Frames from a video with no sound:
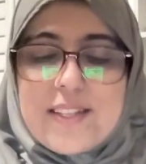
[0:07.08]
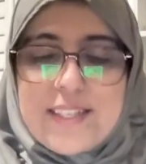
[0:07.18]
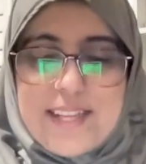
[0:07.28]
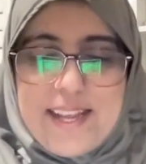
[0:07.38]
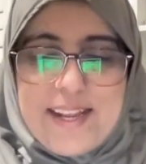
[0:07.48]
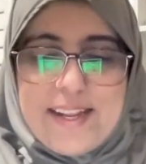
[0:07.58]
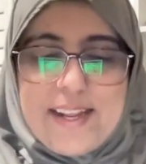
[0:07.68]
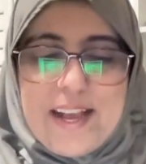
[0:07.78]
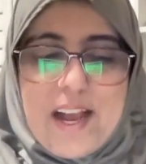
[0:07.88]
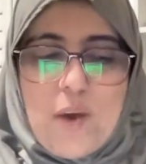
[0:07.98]
Today,
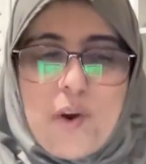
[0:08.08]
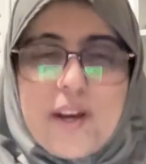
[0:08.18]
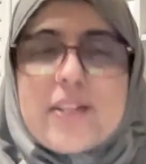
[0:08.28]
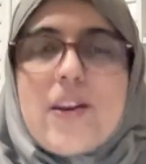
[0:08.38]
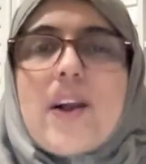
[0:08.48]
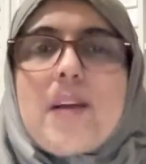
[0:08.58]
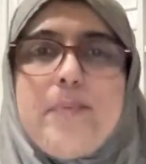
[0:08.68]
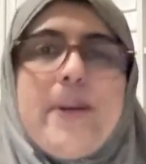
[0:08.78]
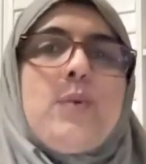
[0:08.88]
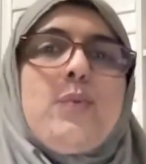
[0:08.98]
I want to talk
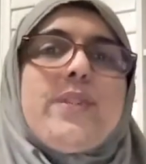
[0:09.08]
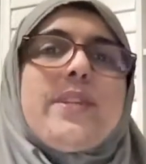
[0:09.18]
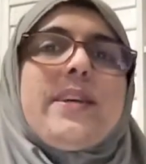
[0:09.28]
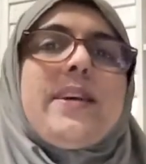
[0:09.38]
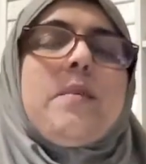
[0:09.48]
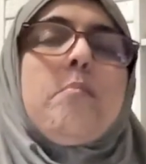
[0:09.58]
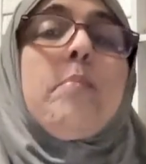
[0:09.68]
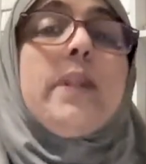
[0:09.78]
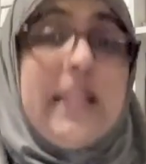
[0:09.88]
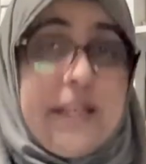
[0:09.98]
about
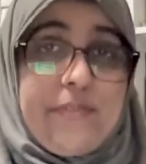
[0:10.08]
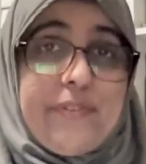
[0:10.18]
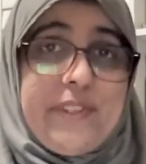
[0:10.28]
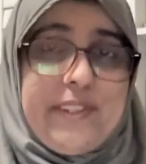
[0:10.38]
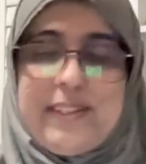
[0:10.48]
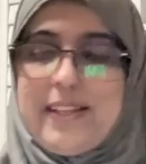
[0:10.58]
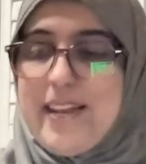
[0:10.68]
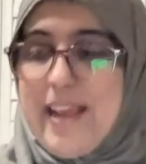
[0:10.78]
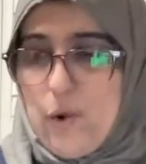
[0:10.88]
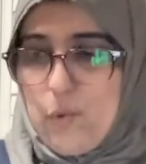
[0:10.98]
beliefs.
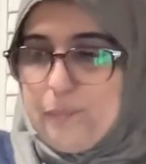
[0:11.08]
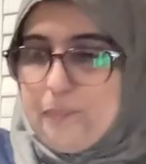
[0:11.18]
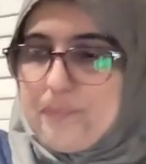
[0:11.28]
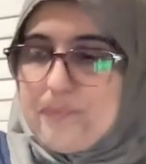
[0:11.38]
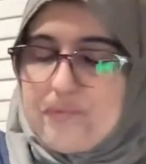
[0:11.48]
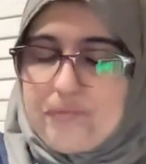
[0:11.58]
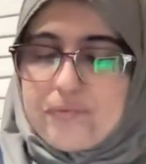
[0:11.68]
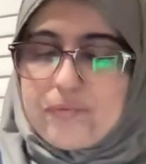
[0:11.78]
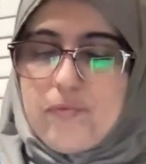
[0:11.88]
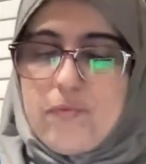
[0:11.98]
Now,
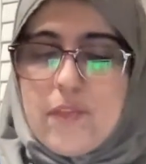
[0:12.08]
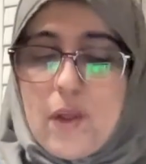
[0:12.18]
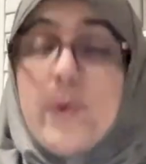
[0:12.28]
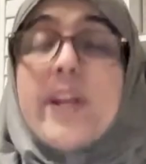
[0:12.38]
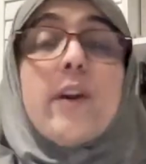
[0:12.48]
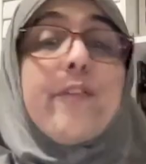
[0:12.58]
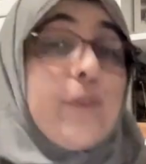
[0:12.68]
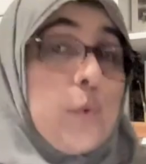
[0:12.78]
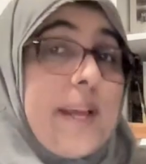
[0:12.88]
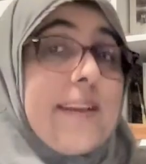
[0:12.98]
we are a
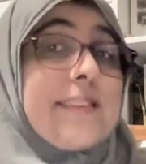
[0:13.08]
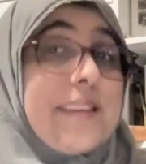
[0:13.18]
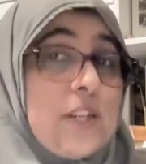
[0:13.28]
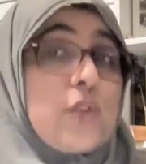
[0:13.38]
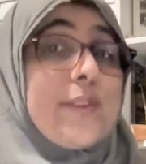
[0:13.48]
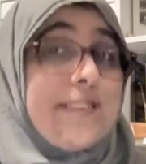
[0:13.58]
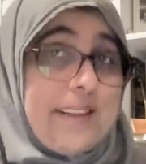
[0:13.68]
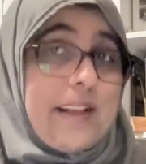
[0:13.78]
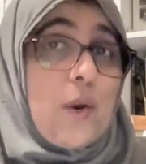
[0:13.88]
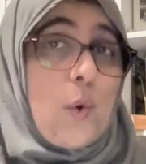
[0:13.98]
few days into the
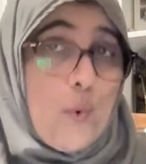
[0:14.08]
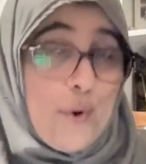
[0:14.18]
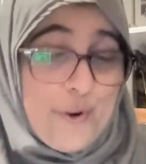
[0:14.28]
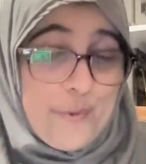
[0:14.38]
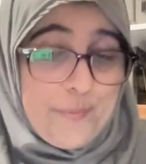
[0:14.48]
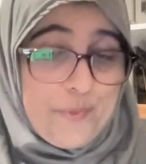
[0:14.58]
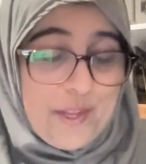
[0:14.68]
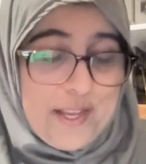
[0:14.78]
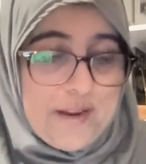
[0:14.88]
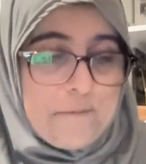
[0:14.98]
second quarter,
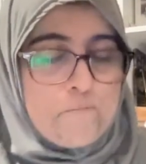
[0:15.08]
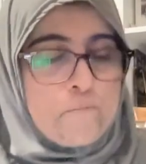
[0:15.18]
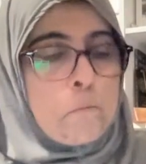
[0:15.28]
okay?